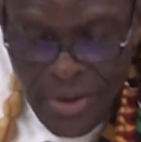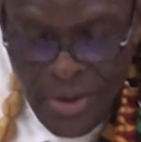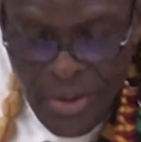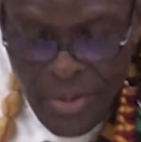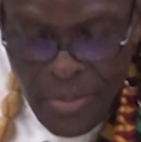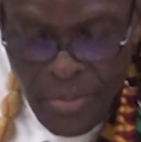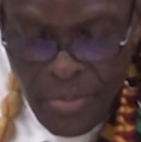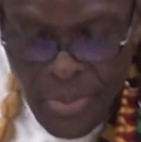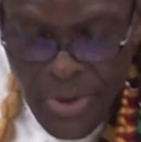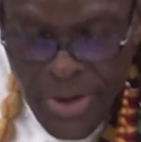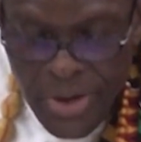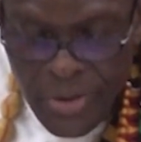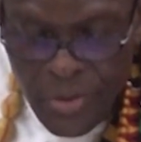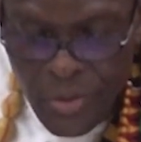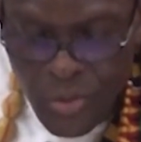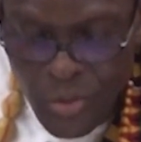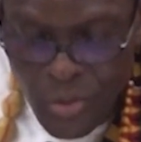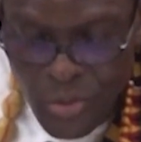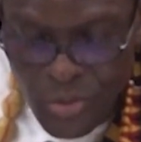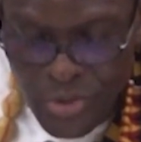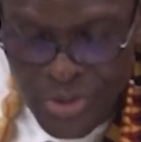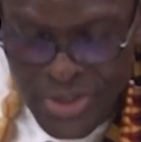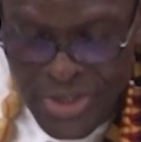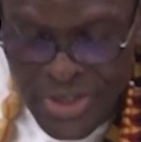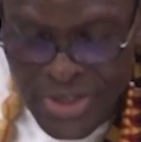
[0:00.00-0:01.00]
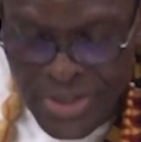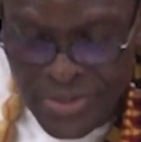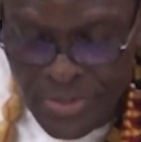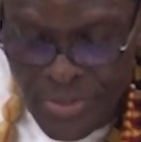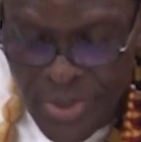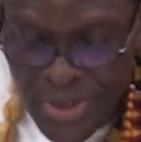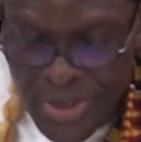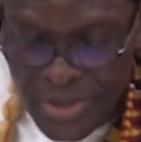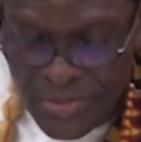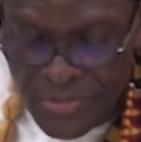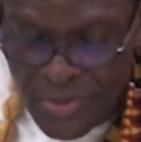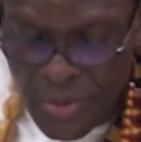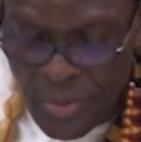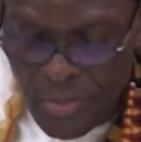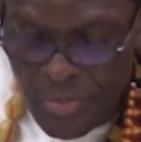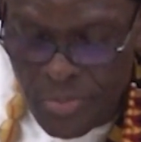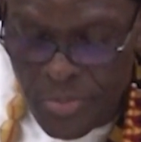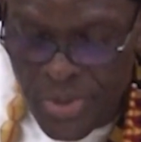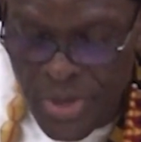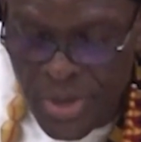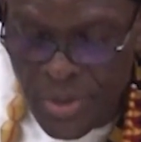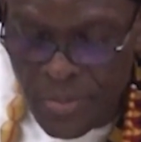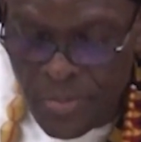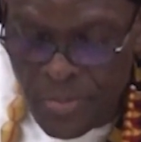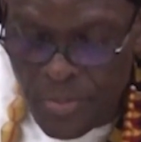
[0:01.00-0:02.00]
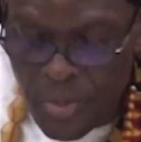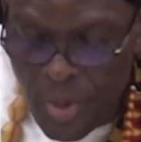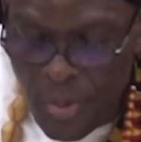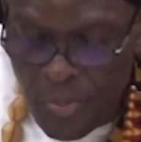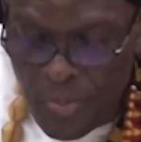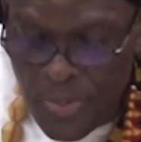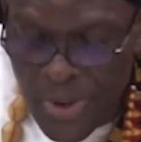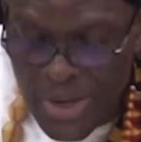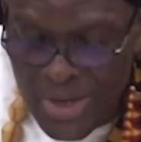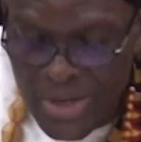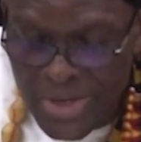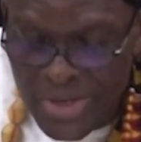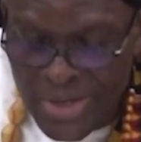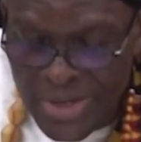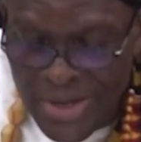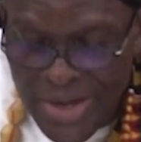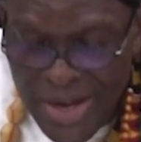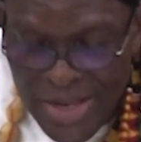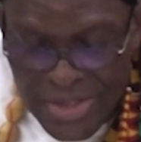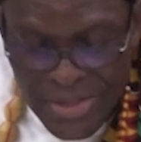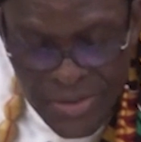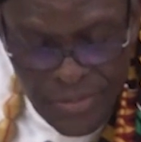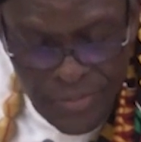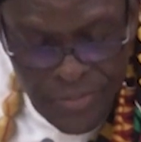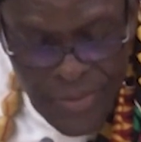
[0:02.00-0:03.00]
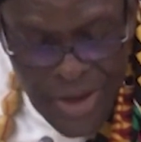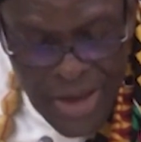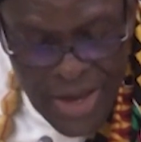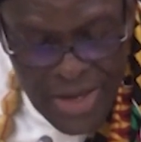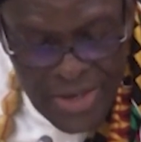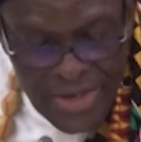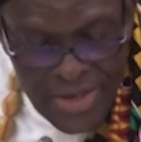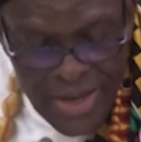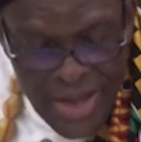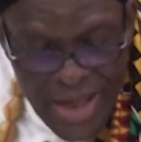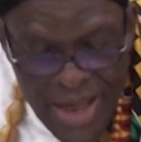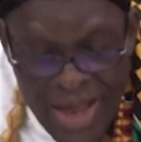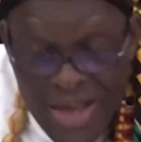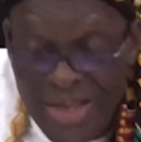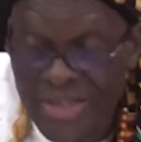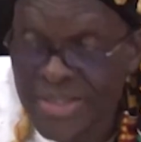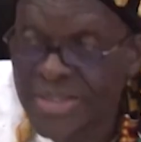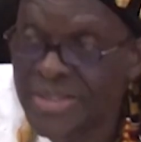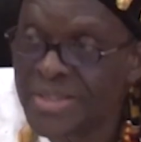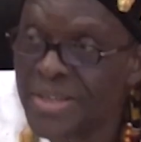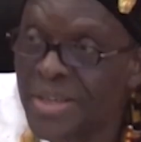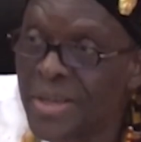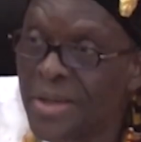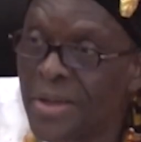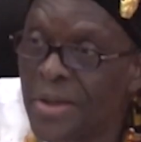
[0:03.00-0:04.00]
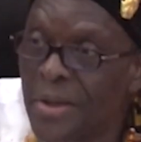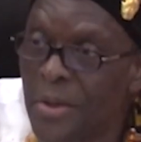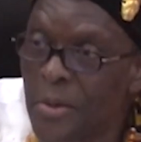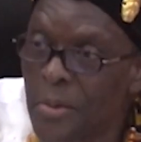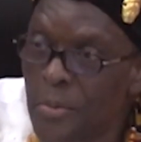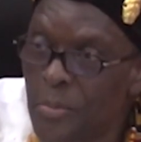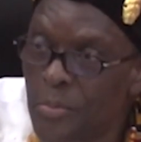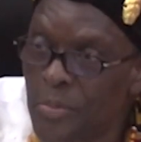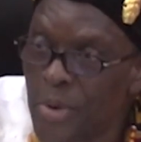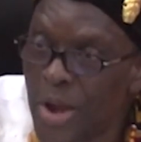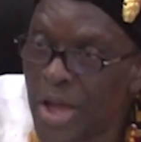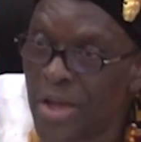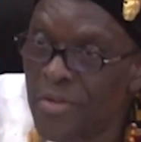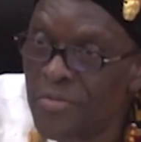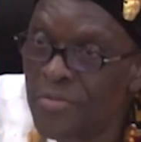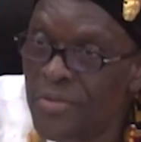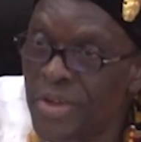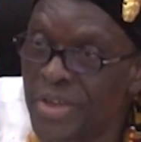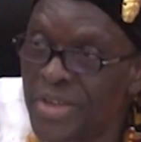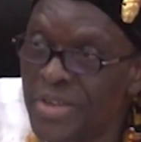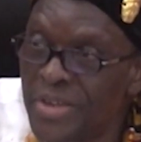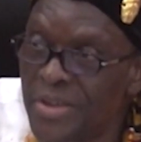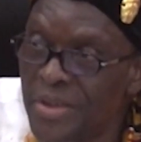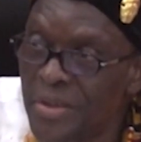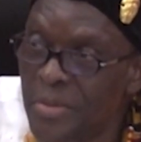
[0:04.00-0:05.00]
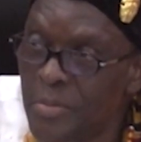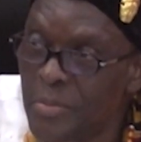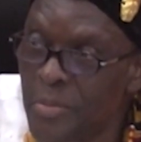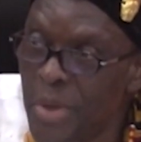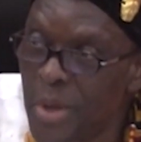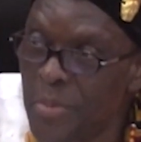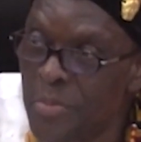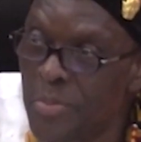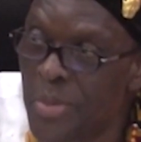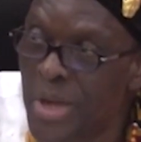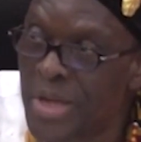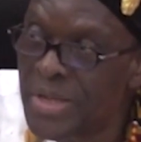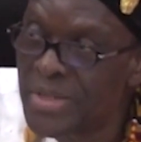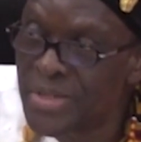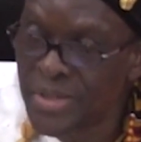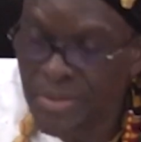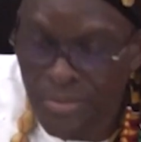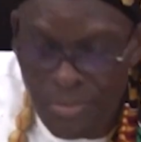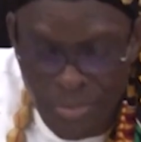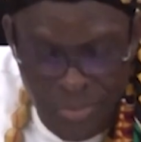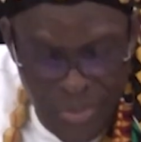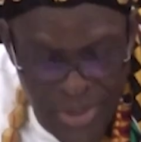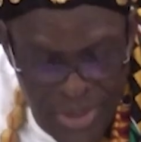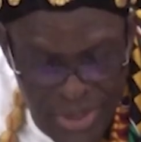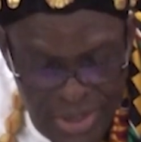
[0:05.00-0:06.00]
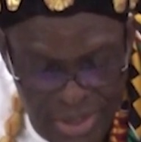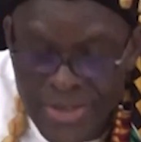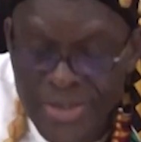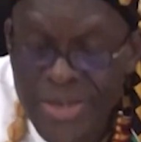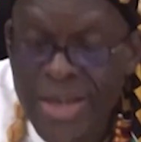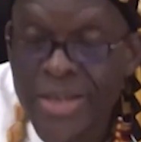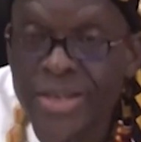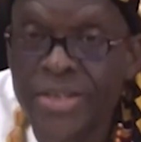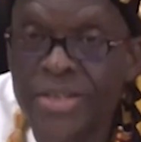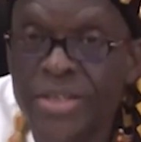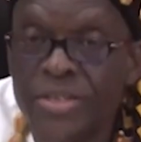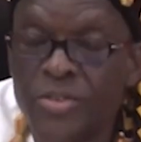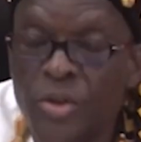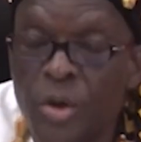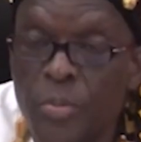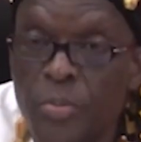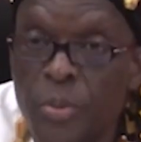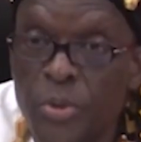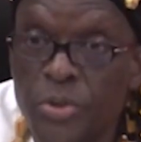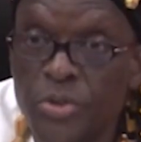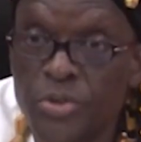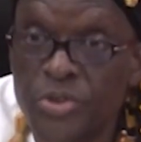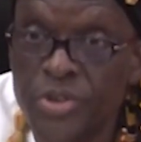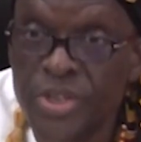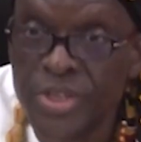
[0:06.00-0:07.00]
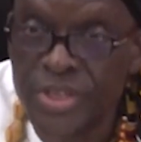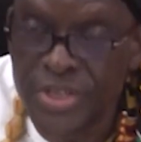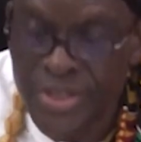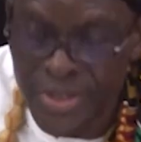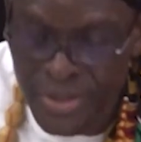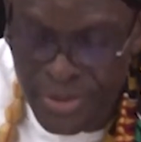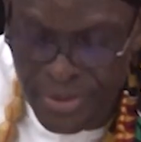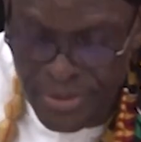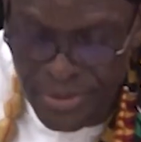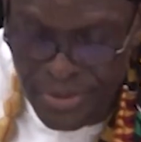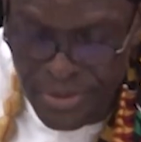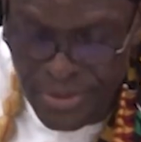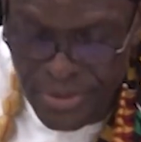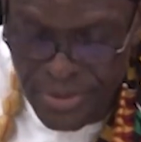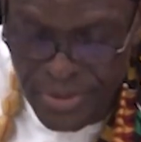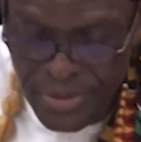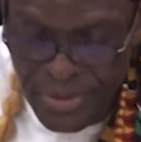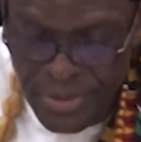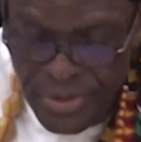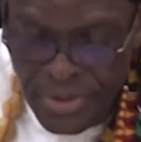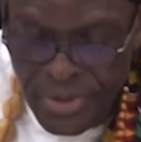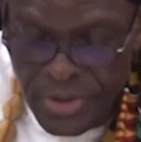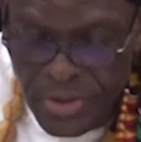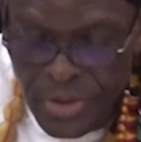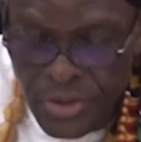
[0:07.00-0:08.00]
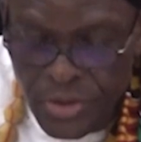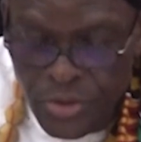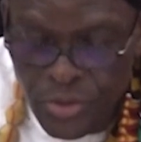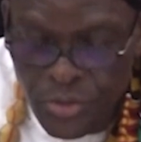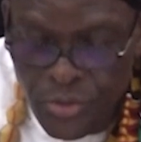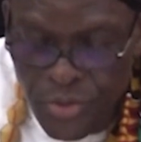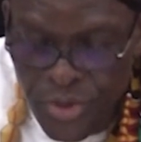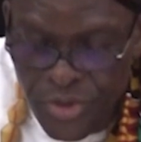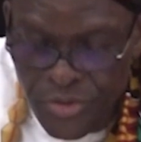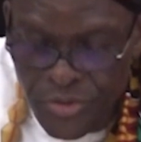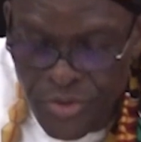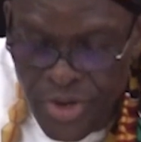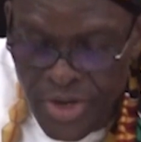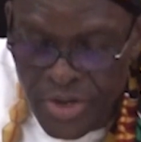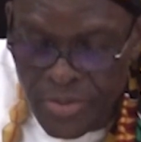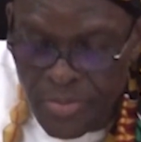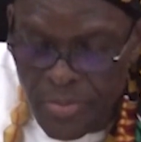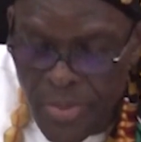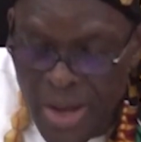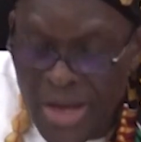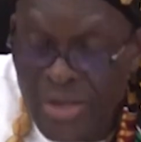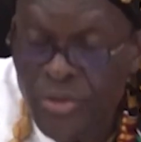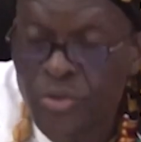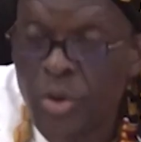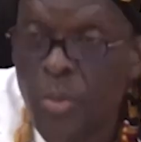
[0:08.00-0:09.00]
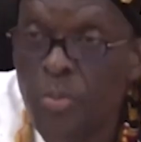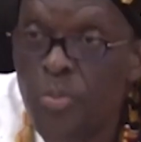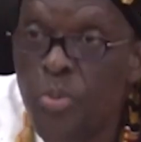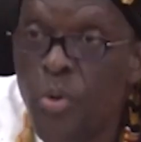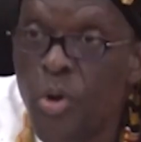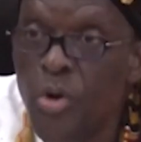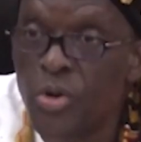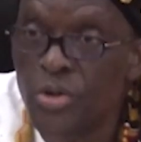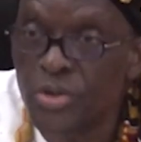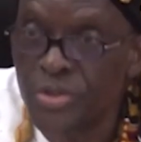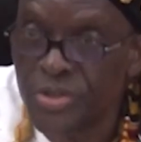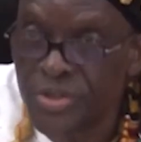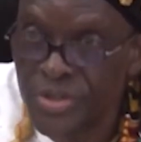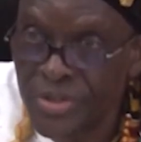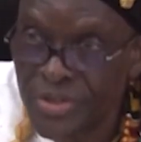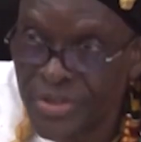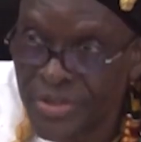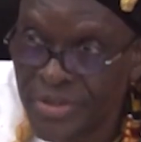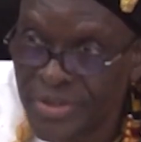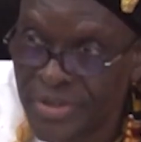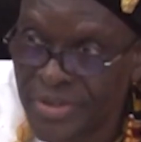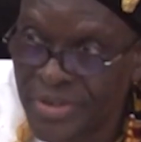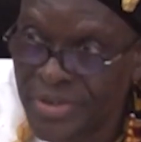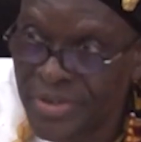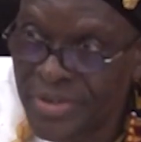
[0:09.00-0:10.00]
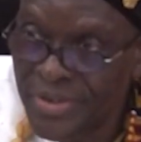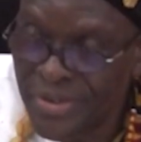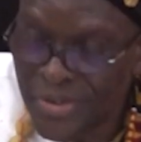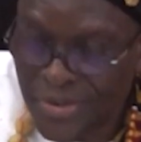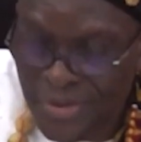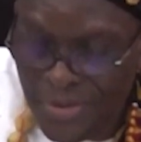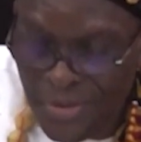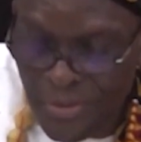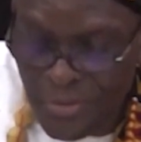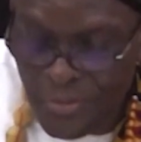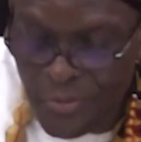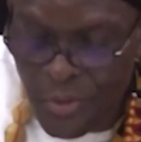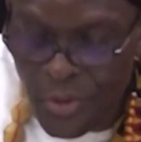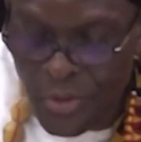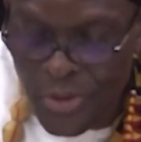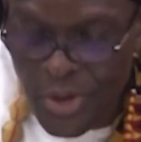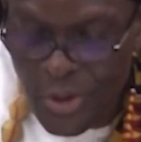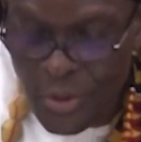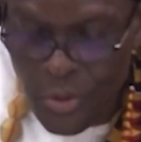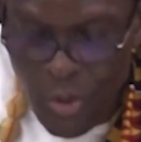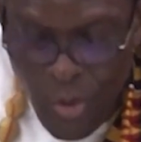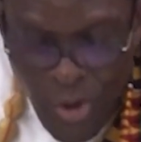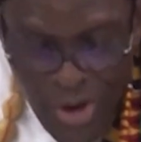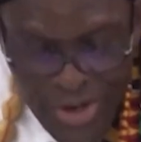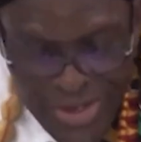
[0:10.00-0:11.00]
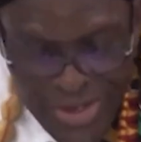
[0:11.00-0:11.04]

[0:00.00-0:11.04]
precludes these bills from being properly classified as private members' bills. I take this opportunity to reiterate my support for